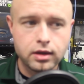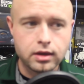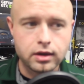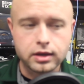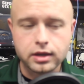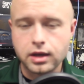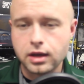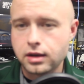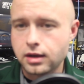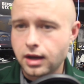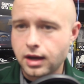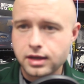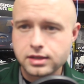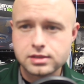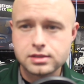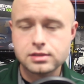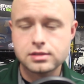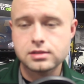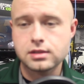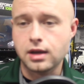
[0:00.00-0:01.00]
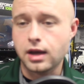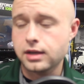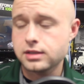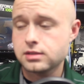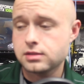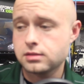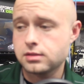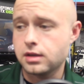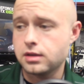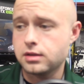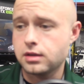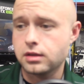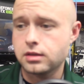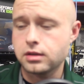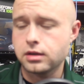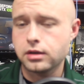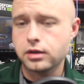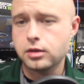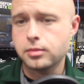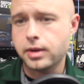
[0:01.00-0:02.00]
And again, I send
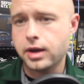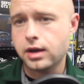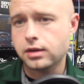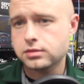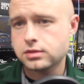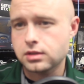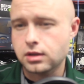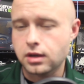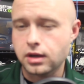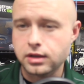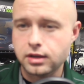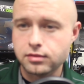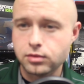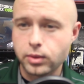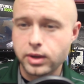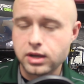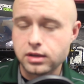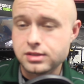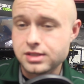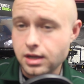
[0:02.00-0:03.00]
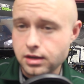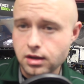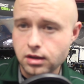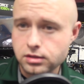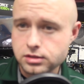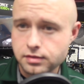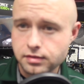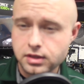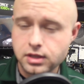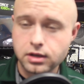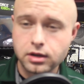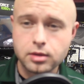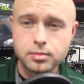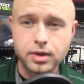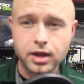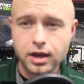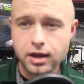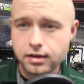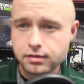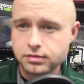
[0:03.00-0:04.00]
Ethereum out, give away $10 of
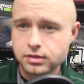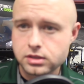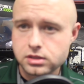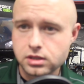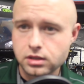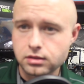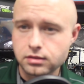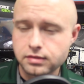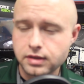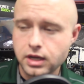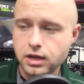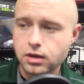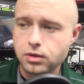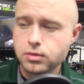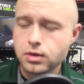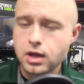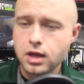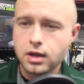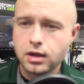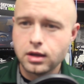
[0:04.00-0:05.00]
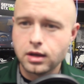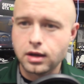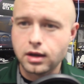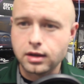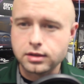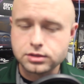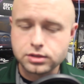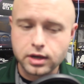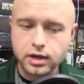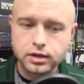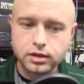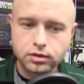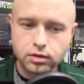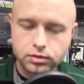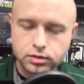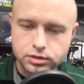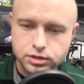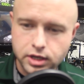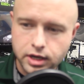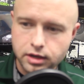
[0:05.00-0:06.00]
Ethereum every single video, trying to
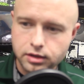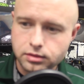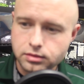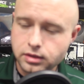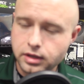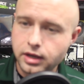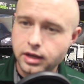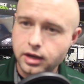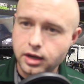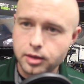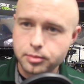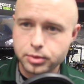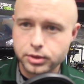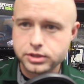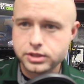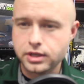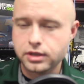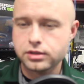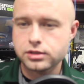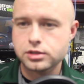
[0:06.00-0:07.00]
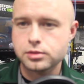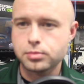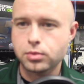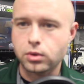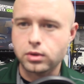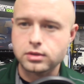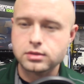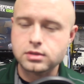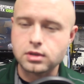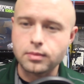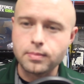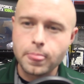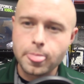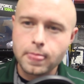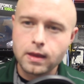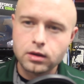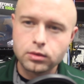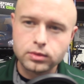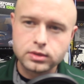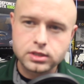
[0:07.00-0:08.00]
grow the channel, and I appreciate your support. So
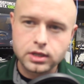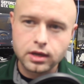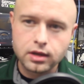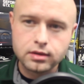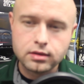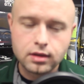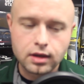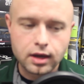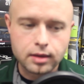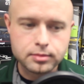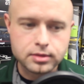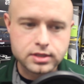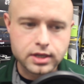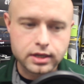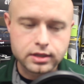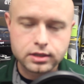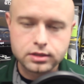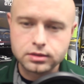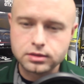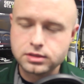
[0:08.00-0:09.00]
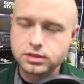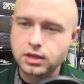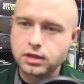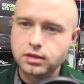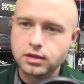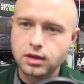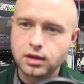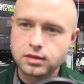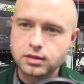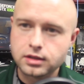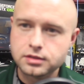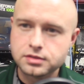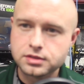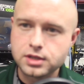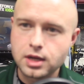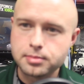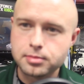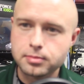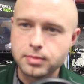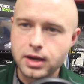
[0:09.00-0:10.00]
once again, I'm The Technicals, and thanks
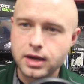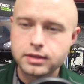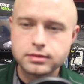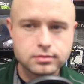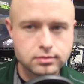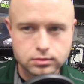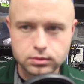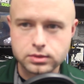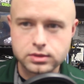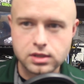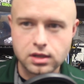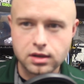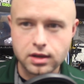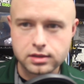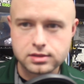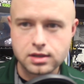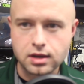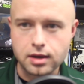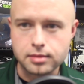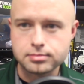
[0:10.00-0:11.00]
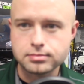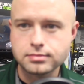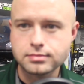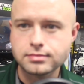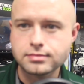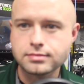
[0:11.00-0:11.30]
for stopping by. We'll see you next time.